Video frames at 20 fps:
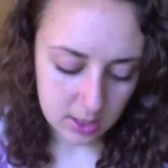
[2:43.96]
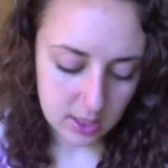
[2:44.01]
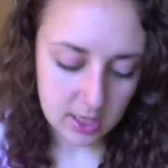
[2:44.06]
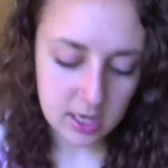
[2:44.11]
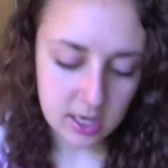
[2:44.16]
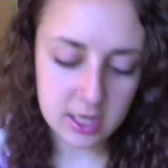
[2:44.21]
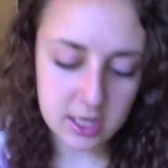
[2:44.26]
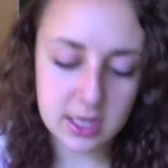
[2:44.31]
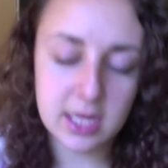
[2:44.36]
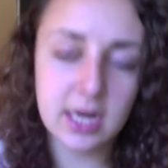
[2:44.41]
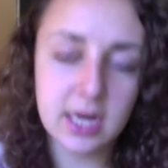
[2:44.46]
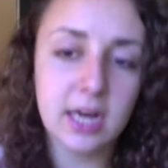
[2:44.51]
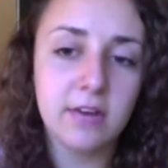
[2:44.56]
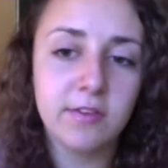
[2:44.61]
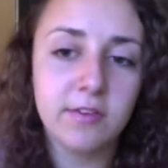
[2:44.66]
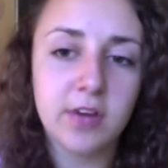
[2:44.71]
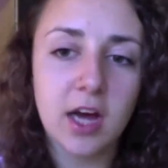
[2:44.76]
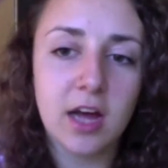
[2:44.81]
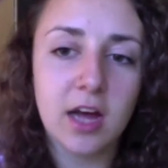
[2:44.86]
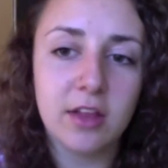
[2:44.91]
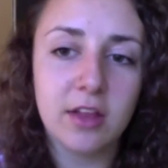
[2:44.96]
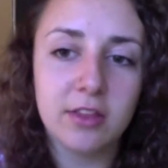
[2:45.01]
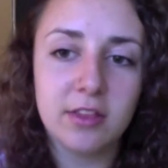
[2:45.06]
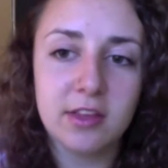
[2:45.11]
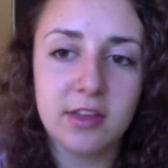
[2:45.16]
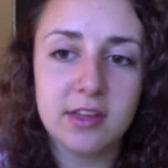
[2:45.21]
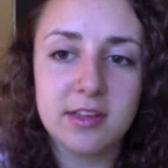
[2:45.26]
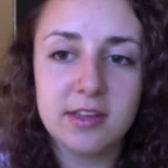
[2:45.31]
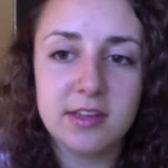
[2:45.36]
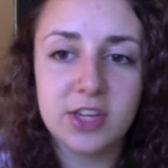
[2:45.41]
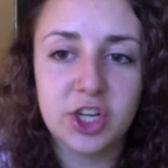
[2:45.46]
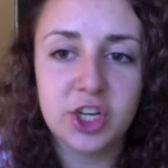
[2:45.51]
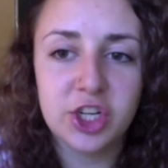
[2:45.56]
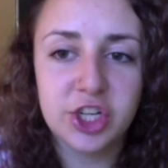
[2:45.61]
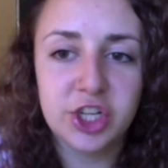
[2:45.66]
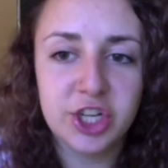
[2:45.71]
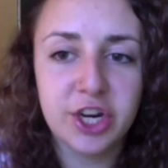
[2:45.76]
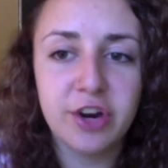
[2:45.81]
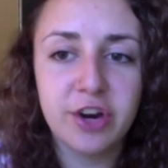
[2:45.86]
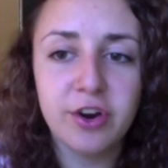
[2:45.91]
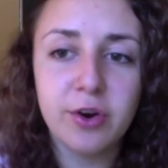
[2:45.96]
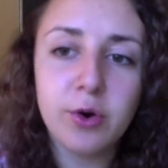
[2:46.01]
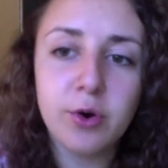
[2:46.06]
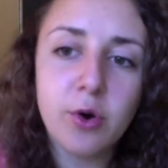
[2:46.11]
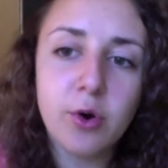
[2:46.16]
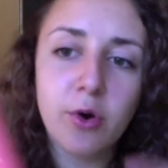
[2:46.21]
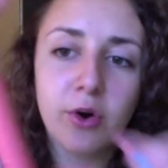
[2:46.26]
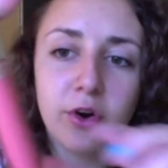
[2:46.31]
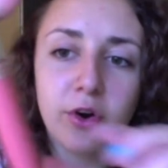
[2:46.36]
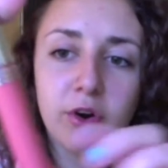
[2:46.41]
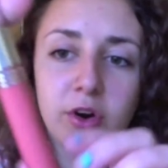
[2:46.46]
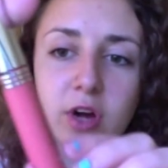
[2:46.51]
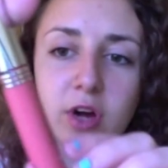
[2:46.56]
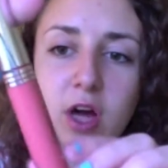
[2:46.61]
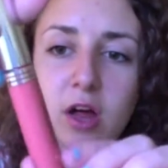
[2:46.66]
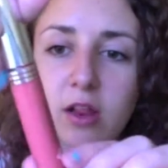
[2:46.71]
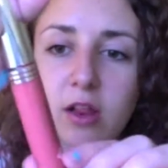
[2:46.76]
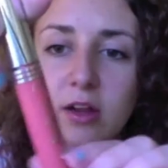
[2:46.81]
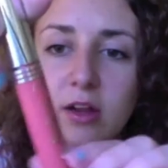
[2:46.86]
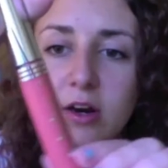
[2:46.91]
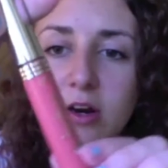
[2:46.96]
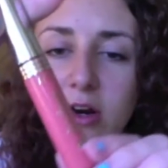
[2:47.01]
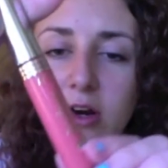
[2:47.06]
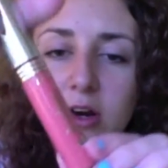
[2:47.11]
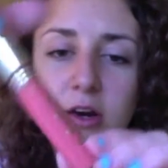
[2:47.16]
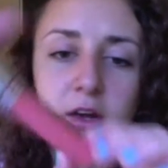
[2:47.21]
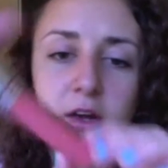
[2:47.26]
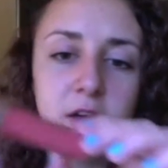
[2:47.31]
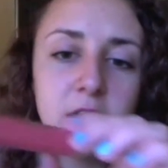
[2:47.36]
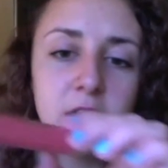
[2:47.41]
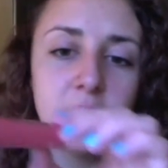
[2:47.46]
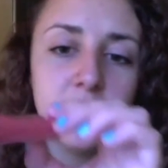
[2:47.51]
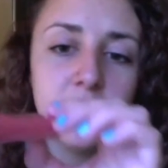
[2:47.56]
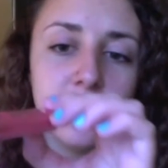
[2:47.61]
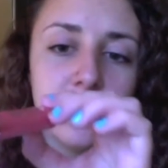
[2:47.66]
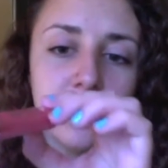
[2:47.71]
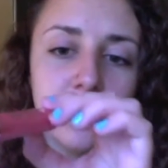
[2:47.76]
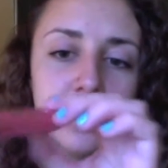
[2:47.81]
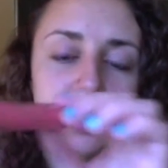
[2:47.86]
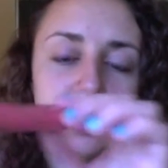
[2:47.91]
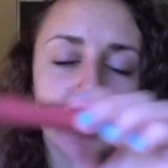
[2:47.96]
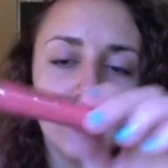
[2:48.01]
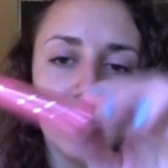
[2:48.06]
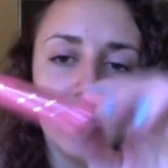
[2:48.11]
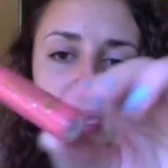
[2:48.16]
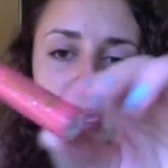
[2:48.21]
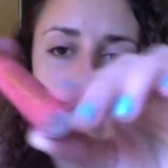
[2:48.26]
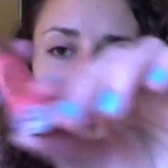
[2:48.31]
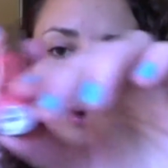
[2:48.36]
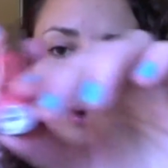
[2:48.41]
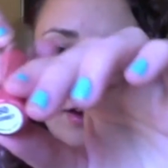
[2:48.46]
And then I've got this sheer coral color in